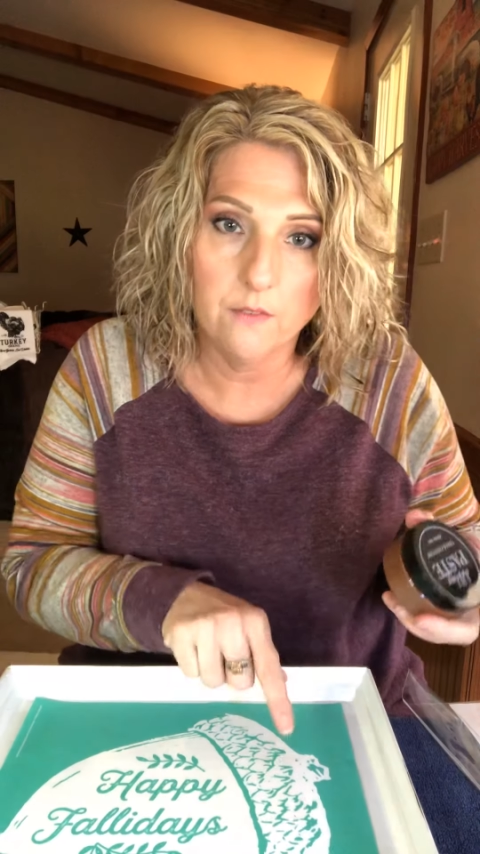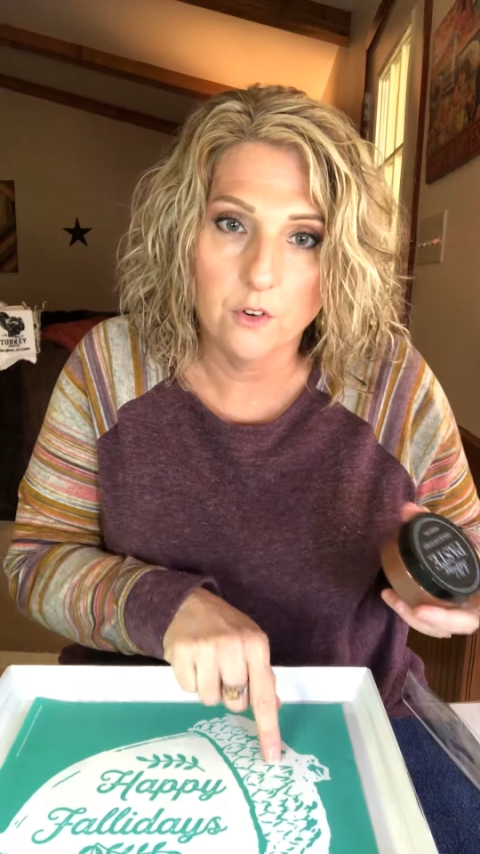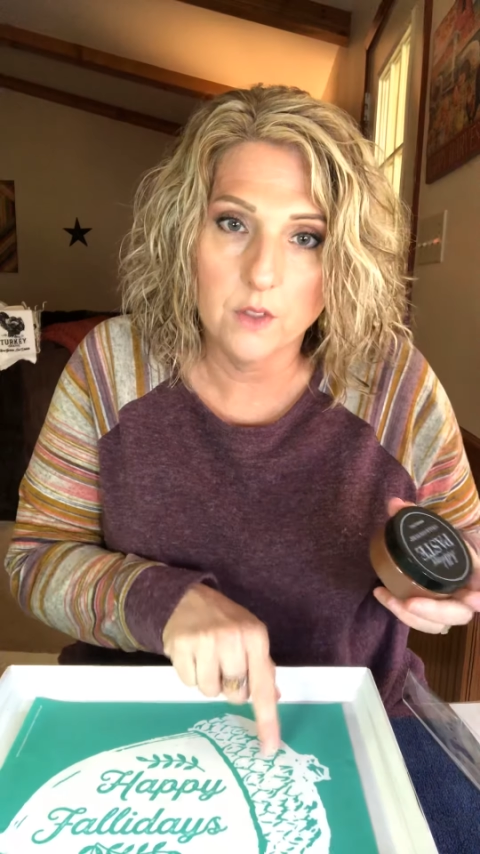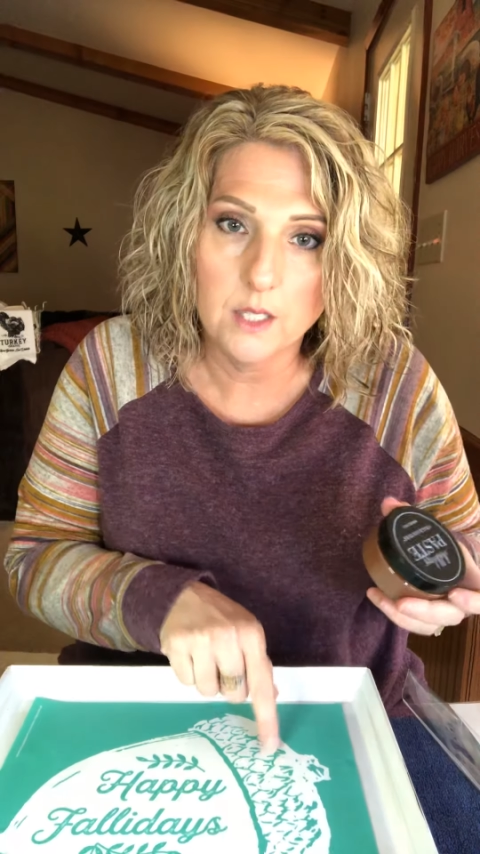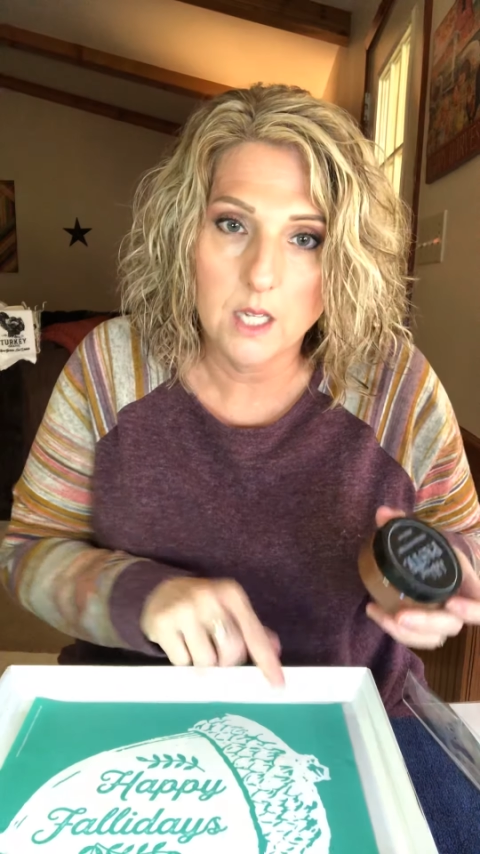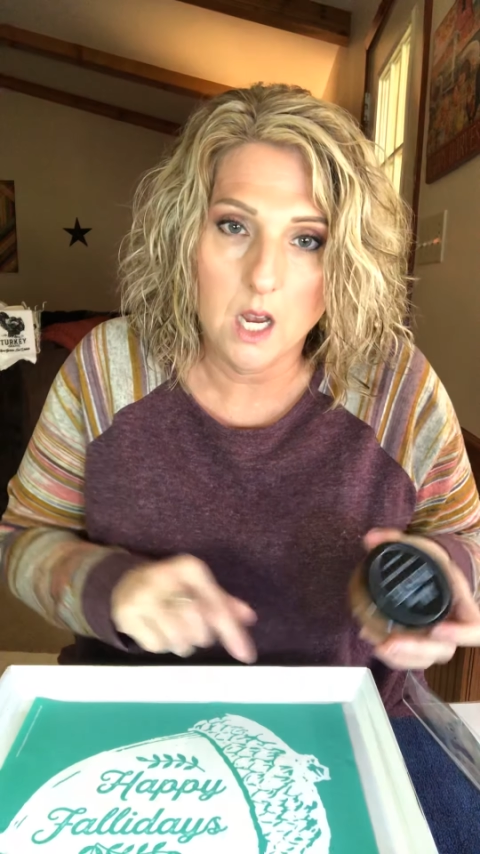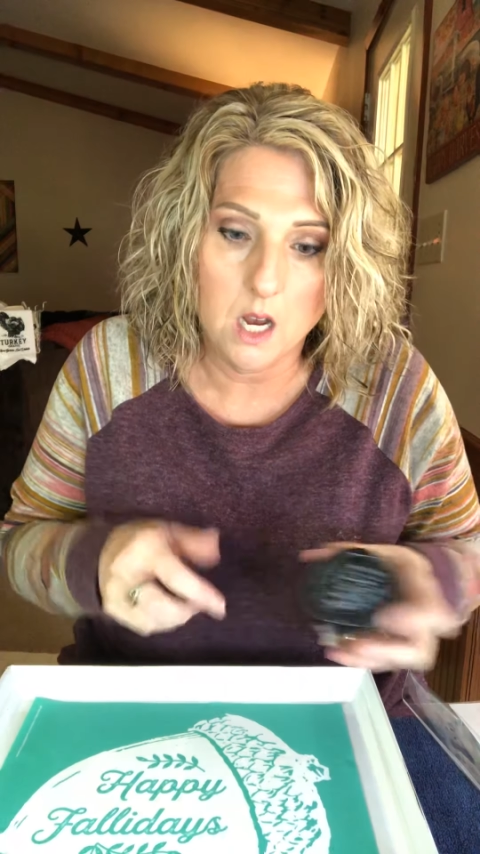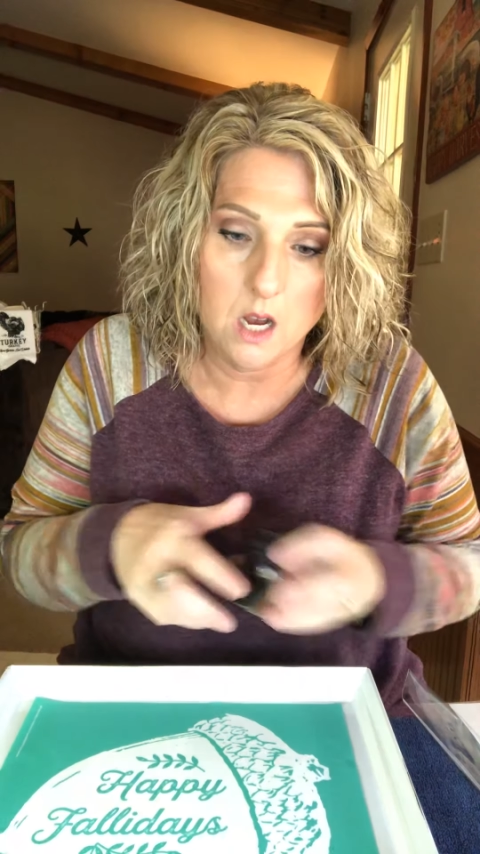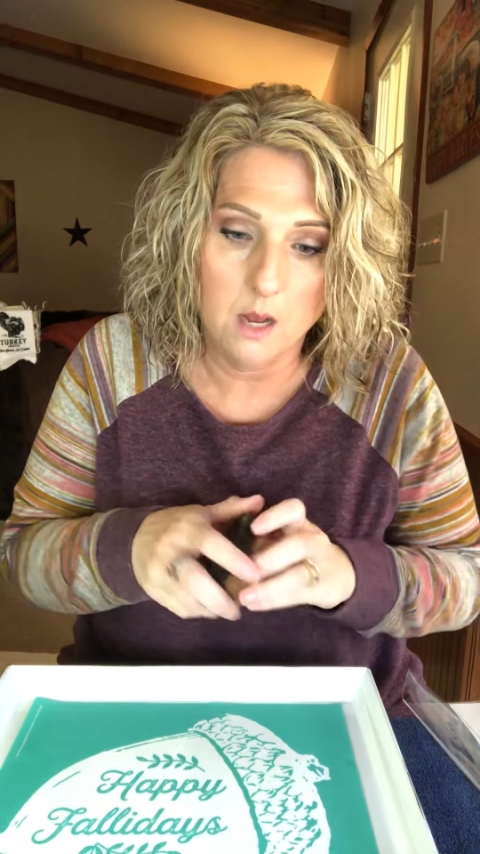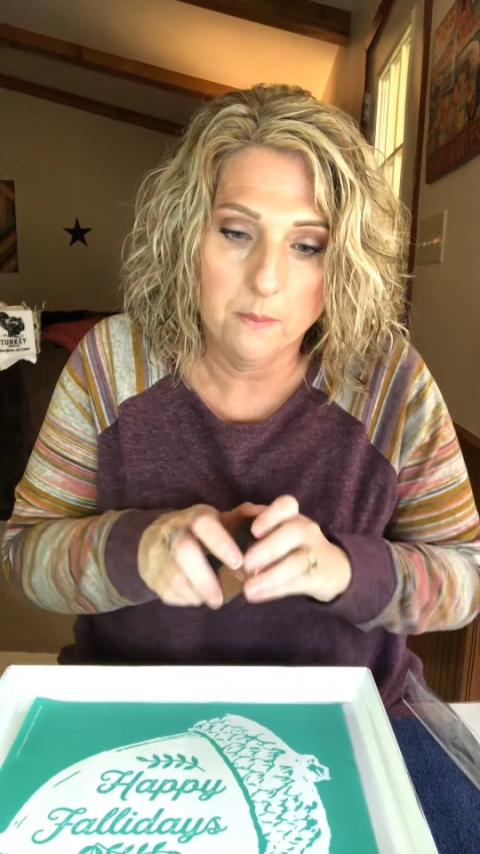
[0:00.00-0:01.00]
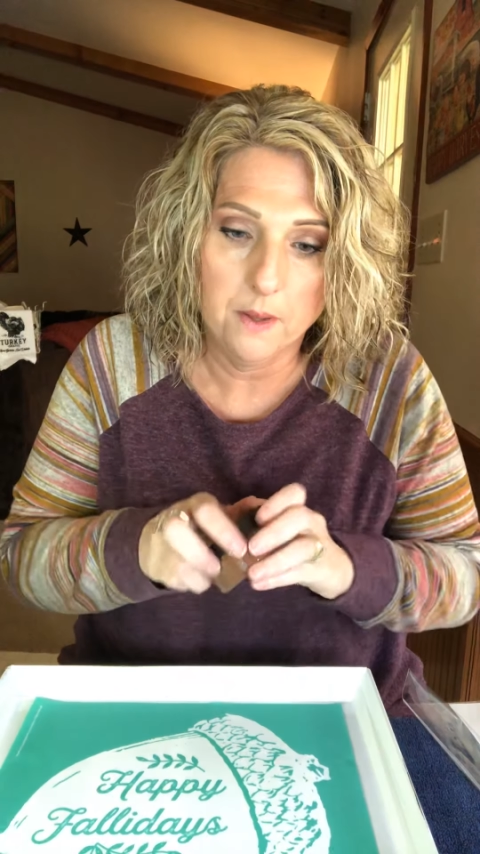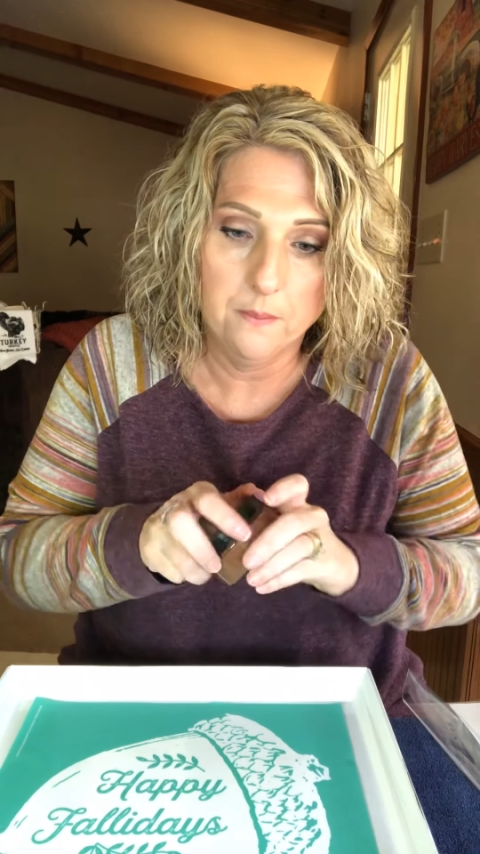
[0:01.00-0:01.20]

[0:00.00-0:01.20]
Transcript: for the top,